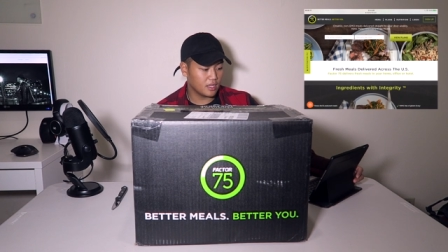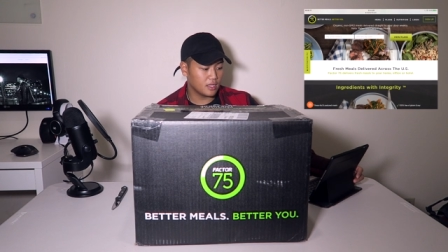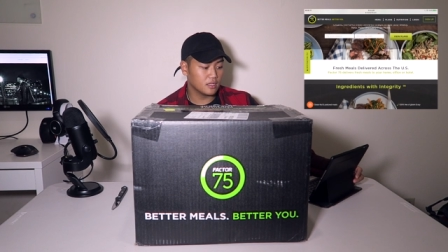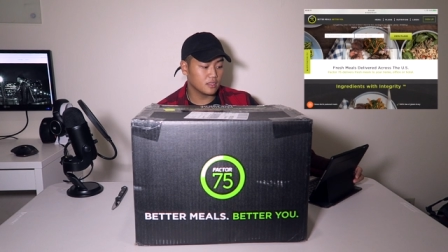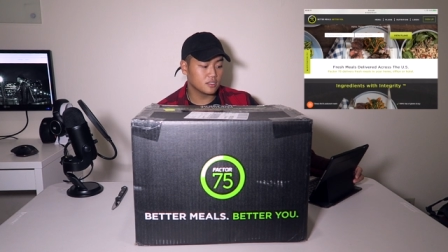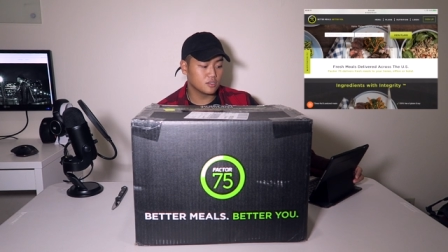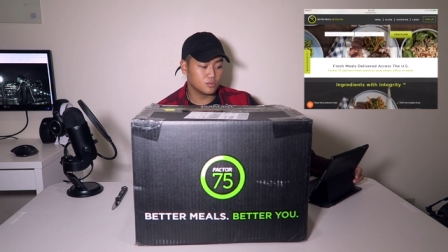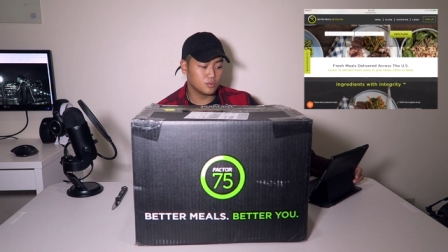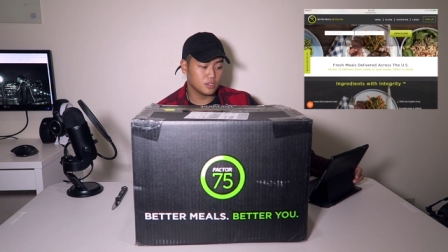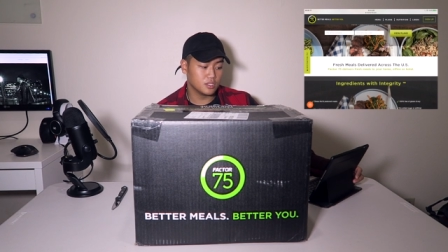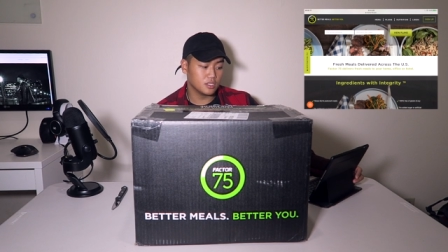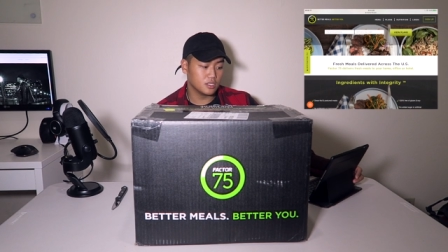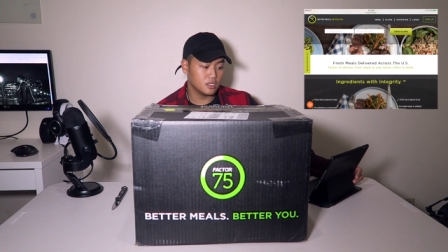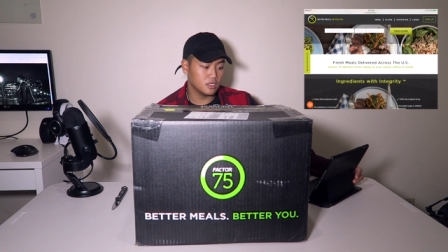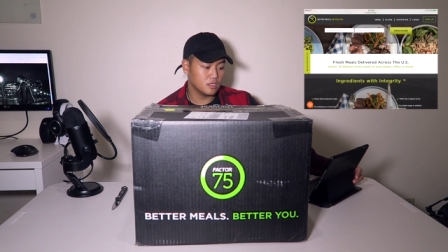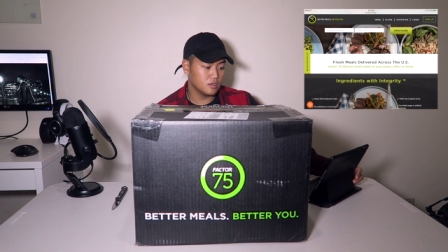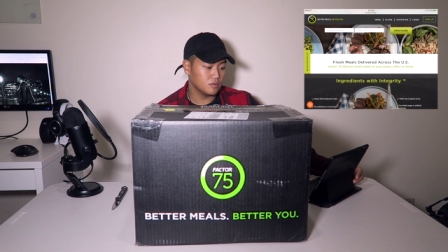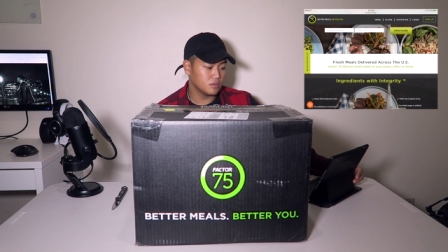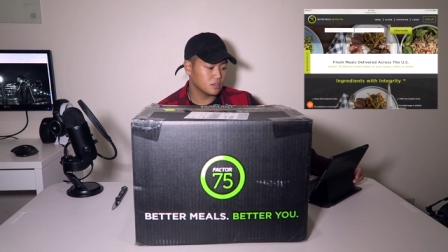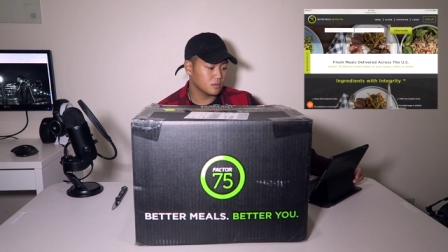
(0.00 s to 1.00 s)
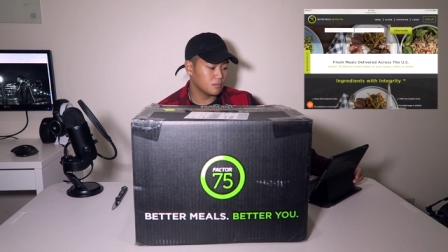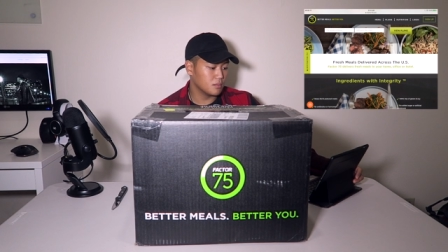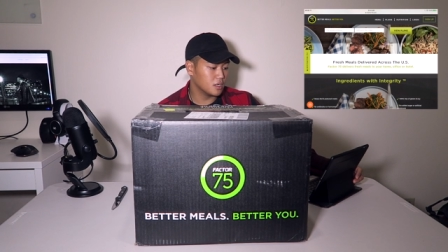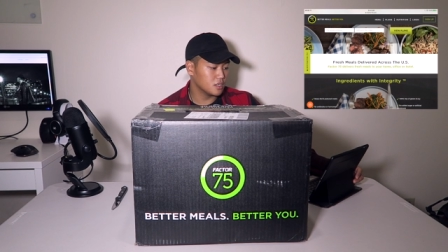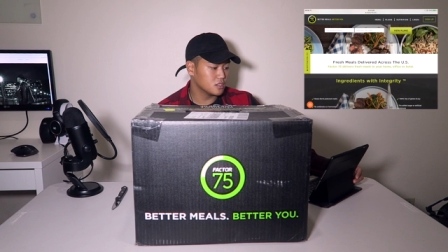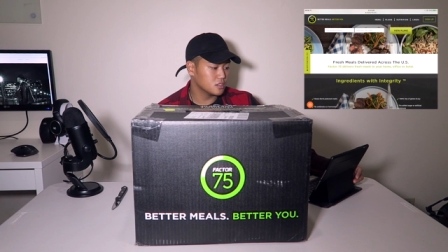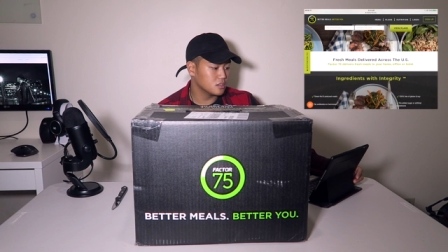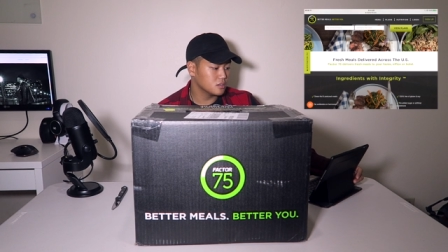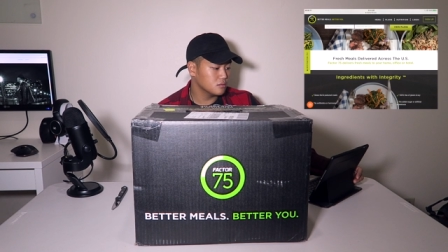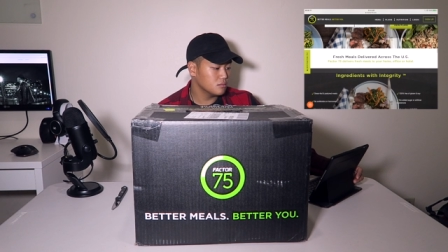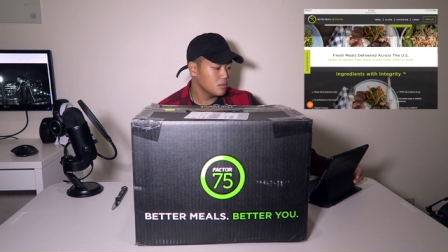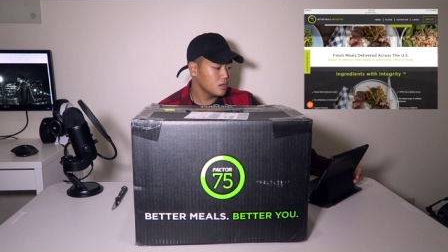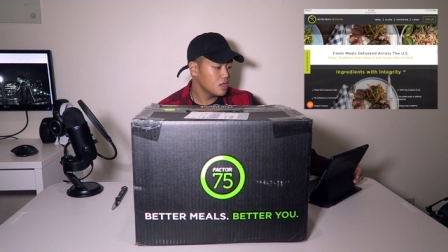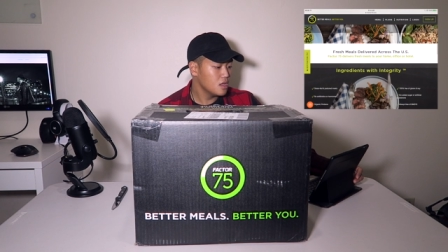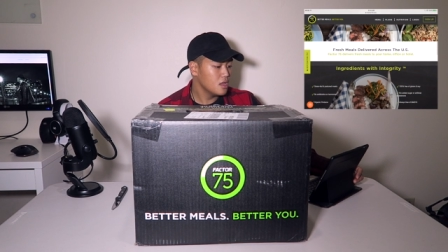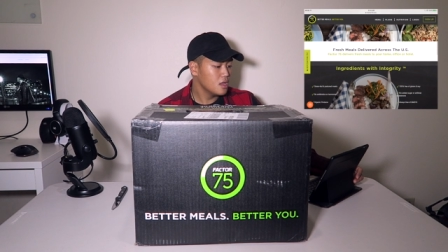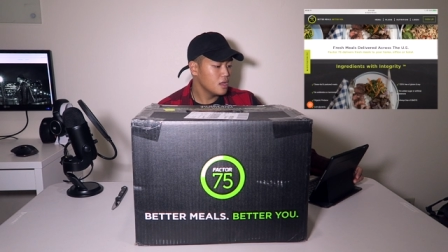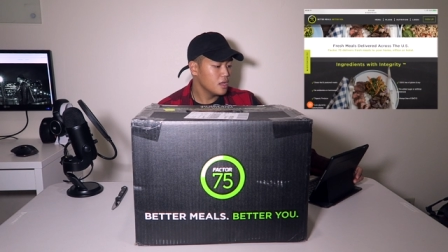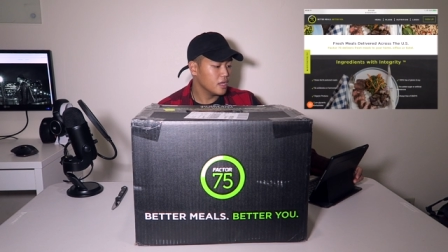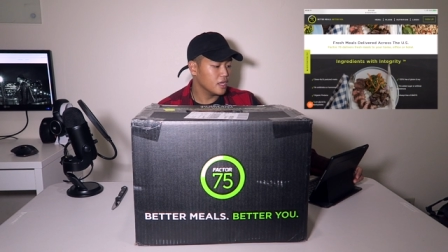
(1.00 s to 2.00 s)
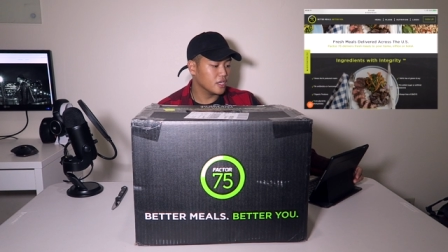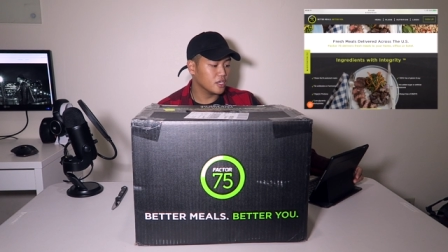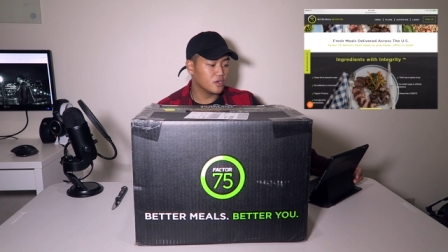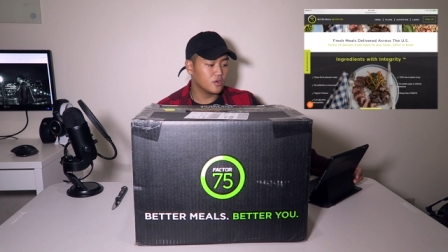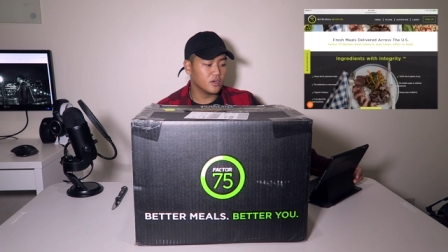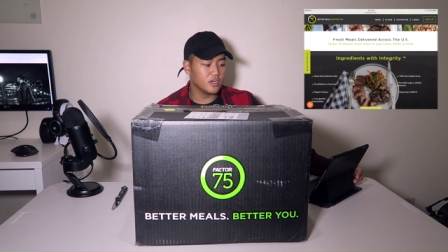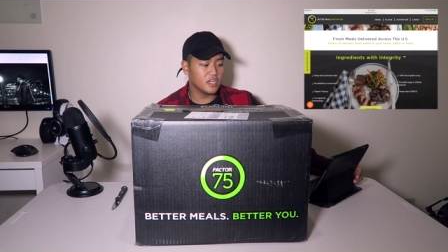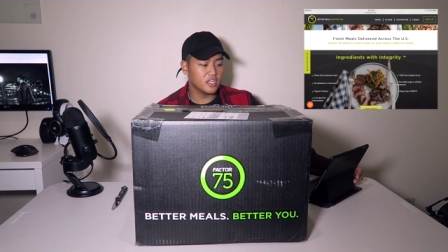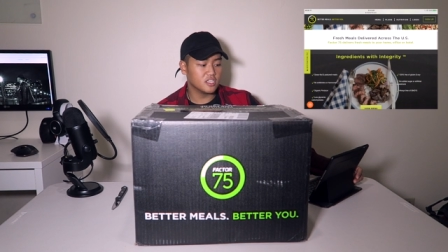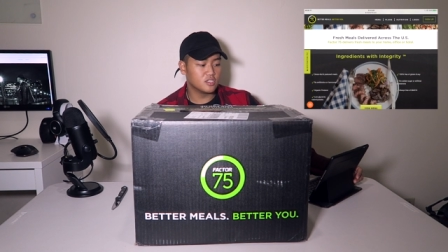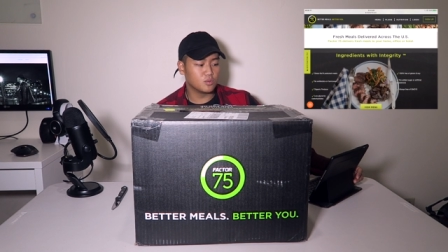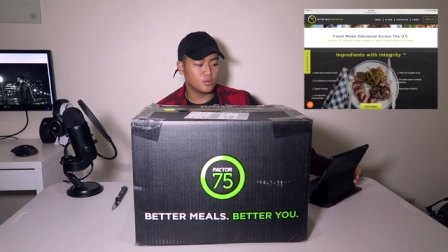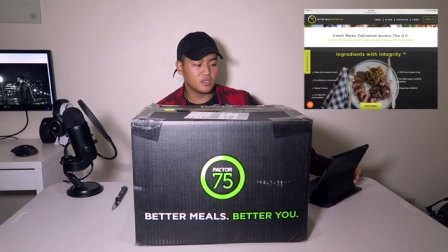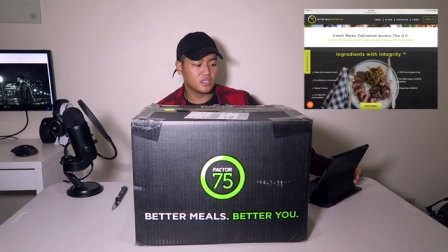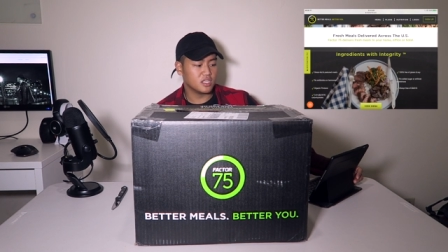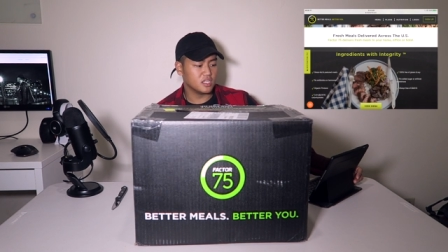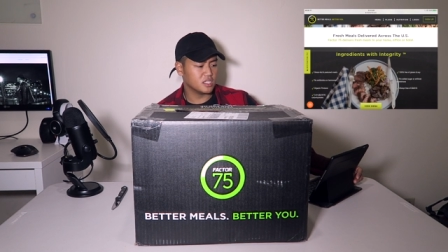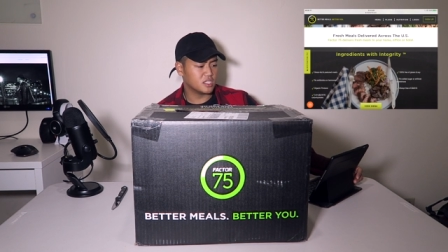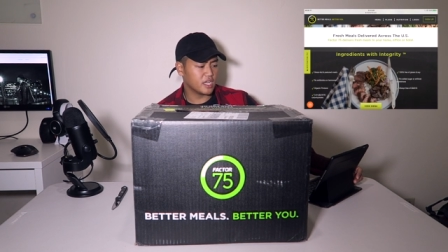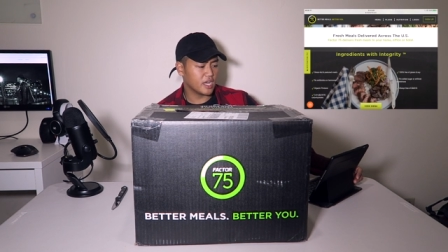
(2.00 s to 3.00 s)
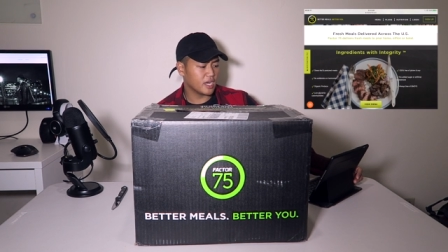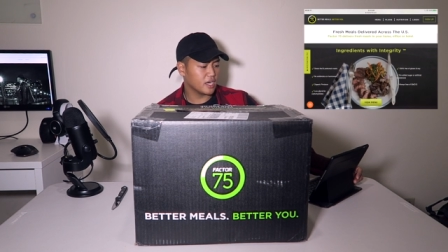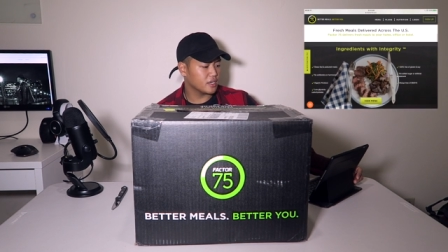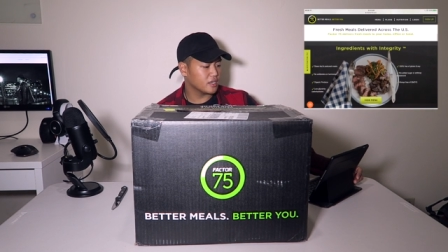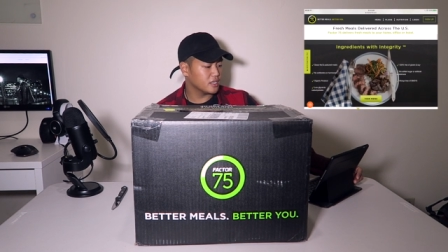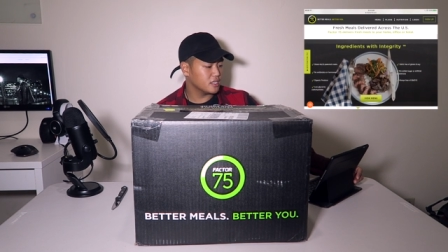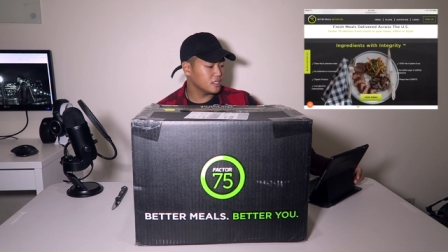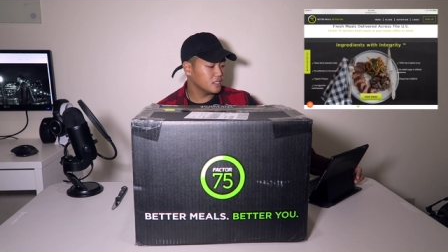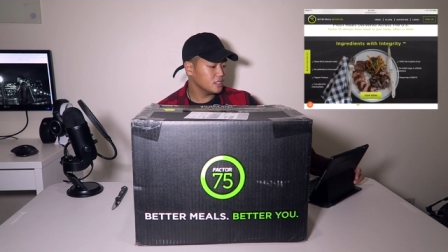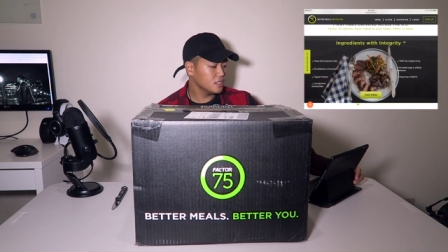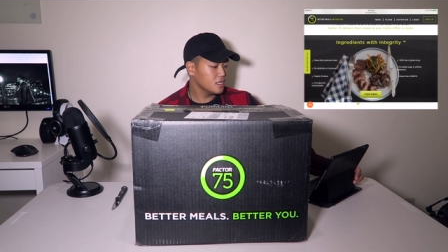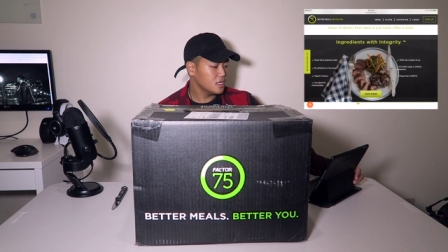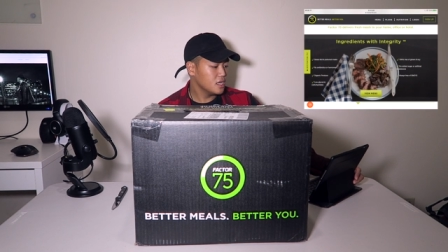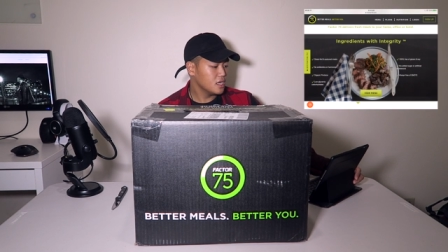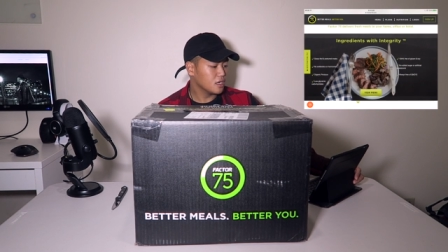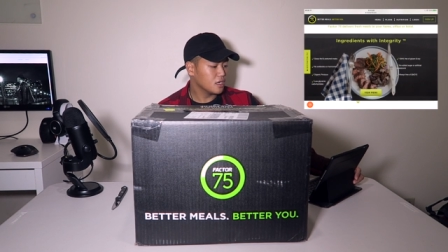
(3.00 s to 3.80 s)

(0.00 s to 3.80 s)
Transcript: That looks really good with some mushrooms. Ingredients with integrity.